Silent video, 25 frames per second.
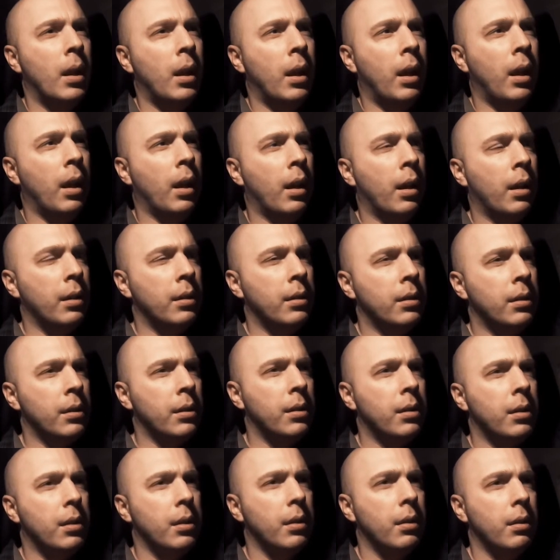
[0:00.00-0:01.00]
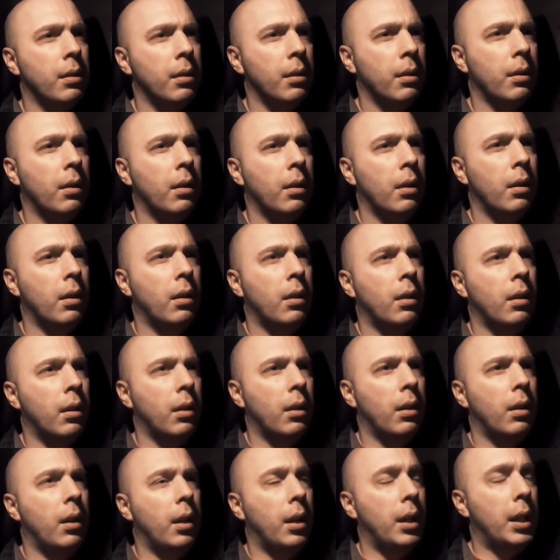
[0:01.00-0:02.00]
And
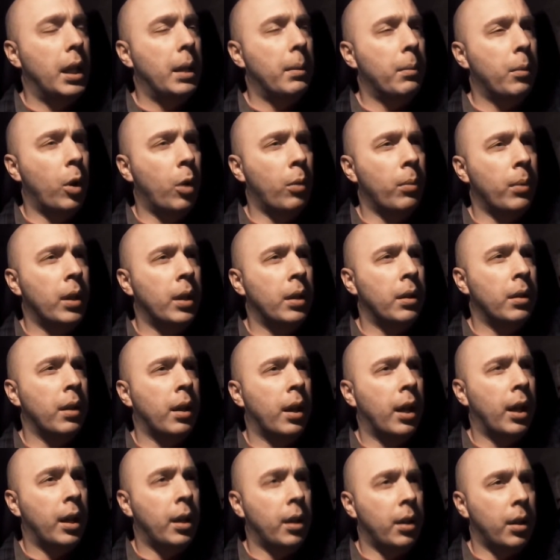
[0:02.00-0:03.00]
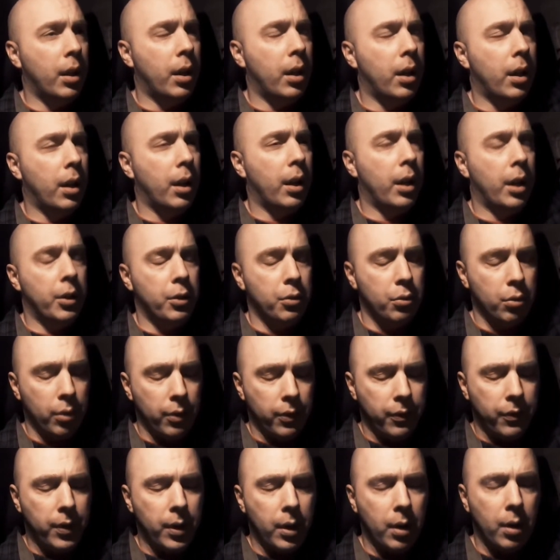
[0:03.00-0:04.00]
in that moment, I drew
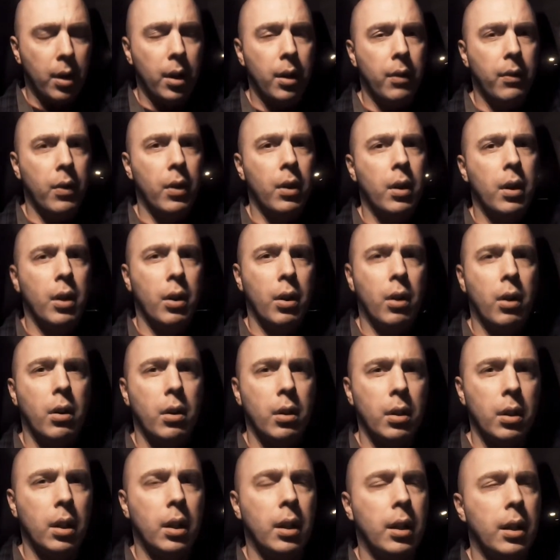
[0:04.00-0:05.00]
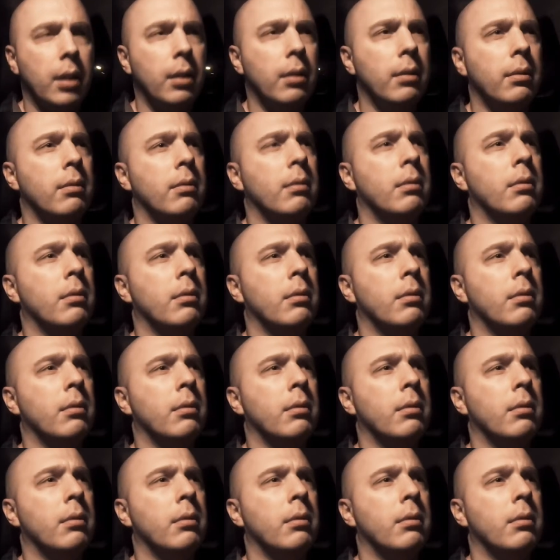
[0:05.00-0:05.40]
a very, very hard line